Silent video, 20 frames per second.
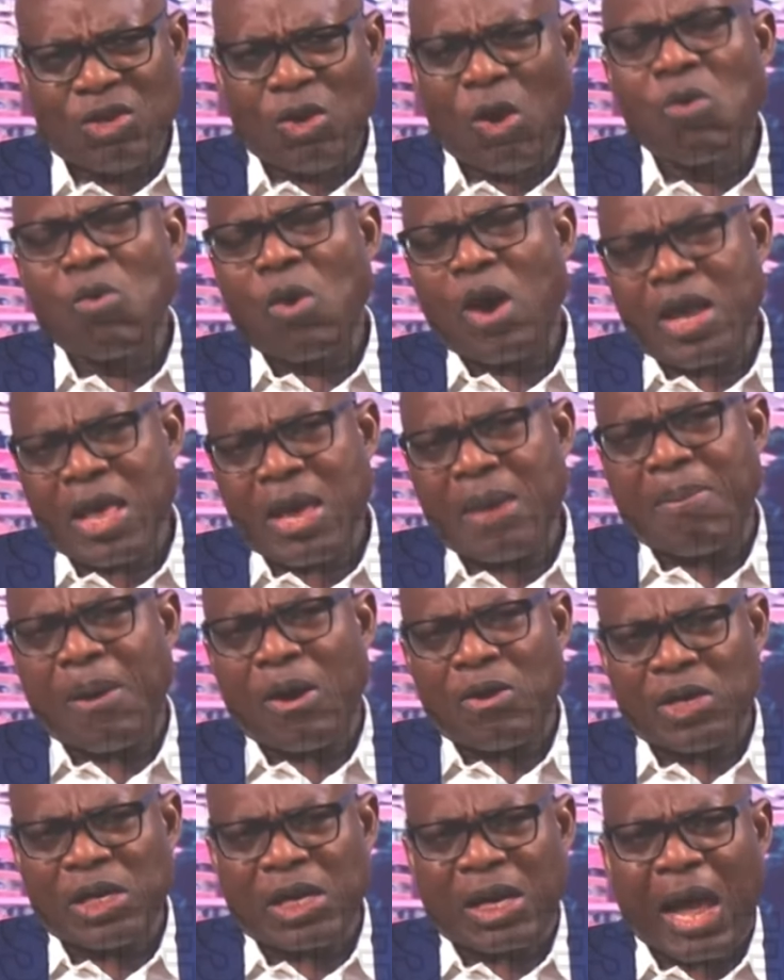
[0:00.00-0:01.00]
don't worry
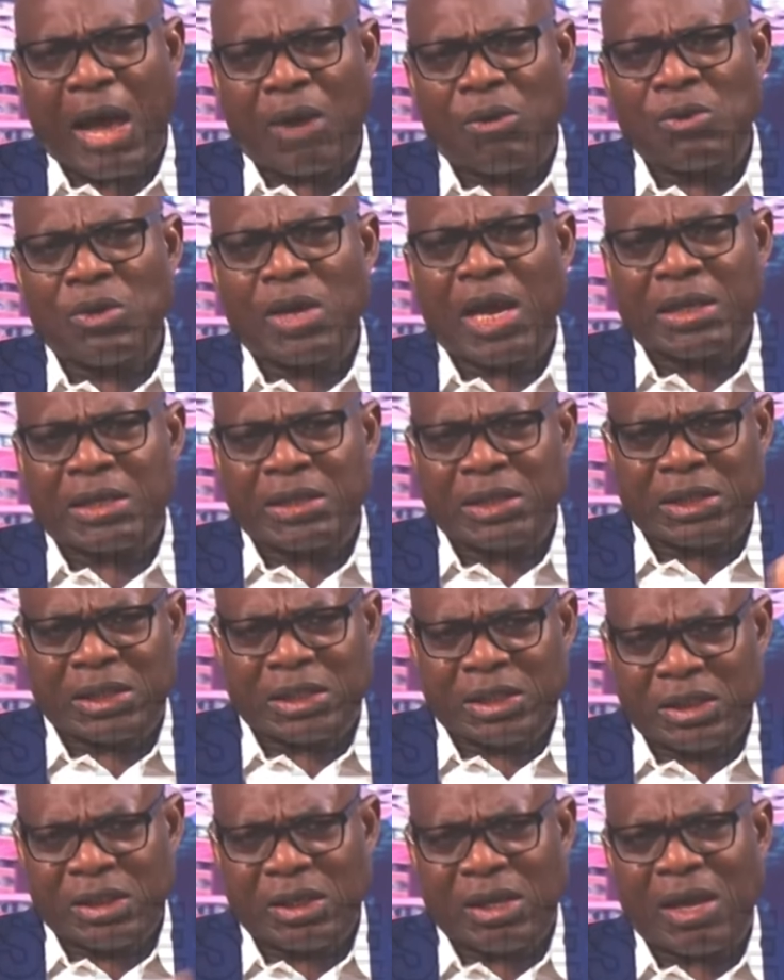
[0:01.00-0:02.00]
about the cargo that
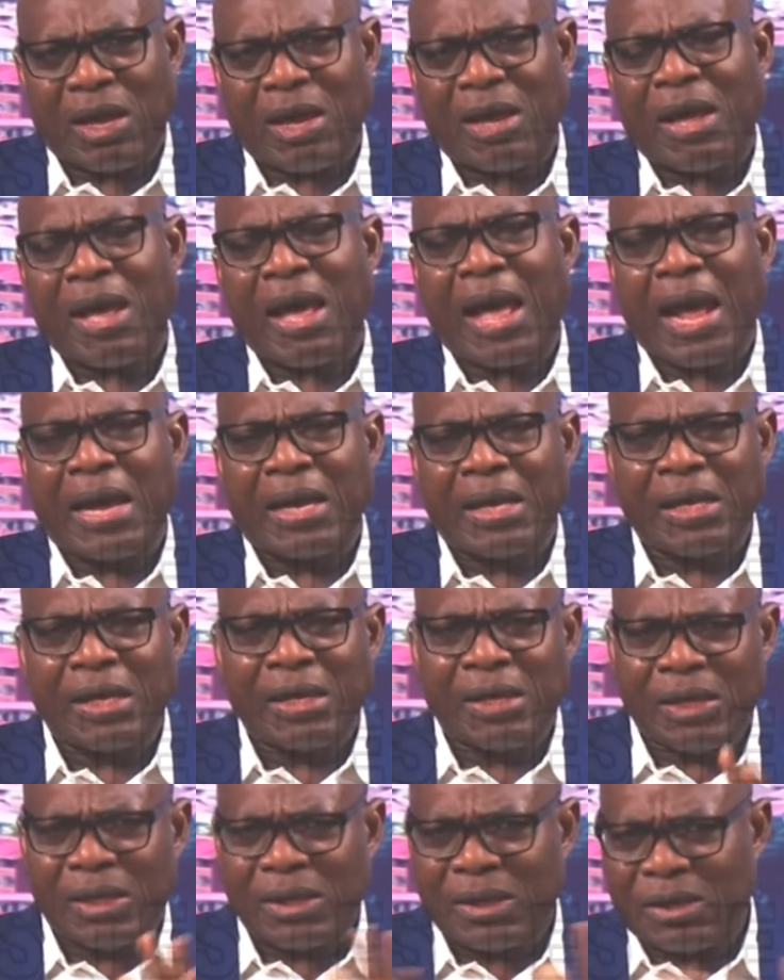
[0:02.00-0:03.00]
is
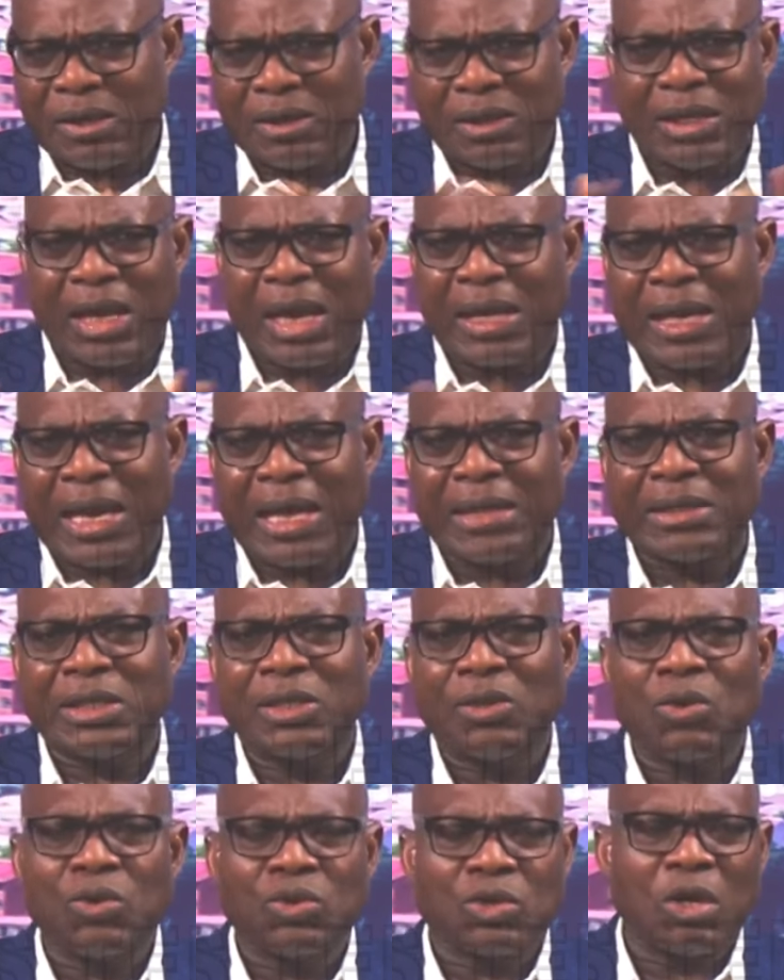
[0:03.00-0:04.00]
hanging in the
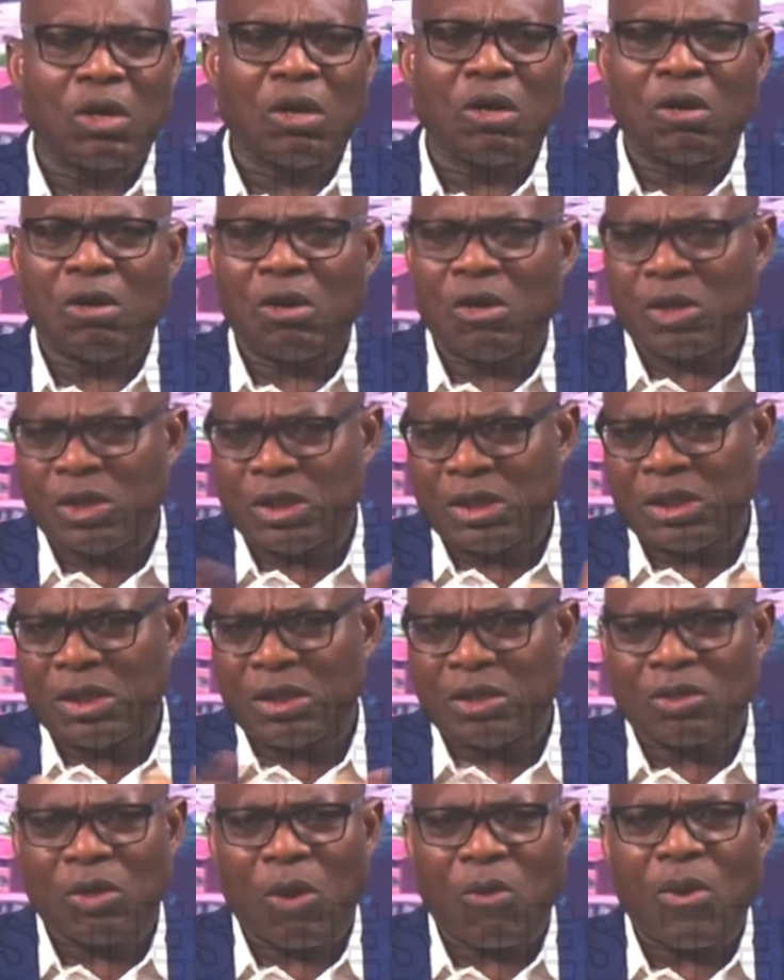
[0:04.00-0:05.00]
Atlantic Ocean or
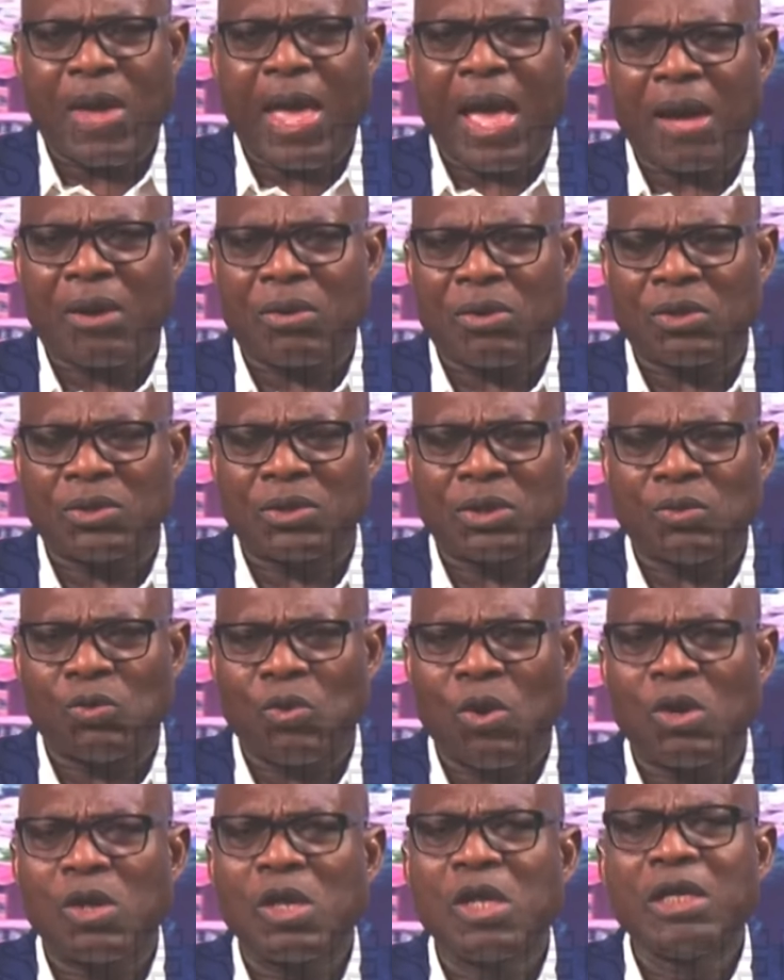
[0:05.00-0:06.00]
somewhere across the
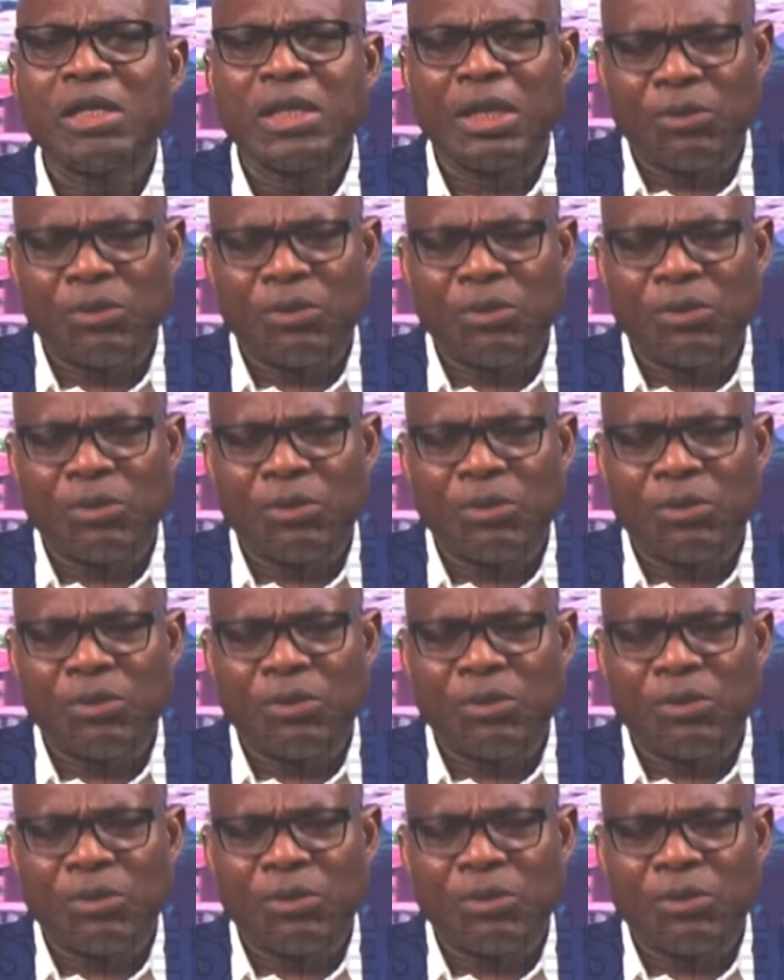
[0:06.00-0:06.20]
world.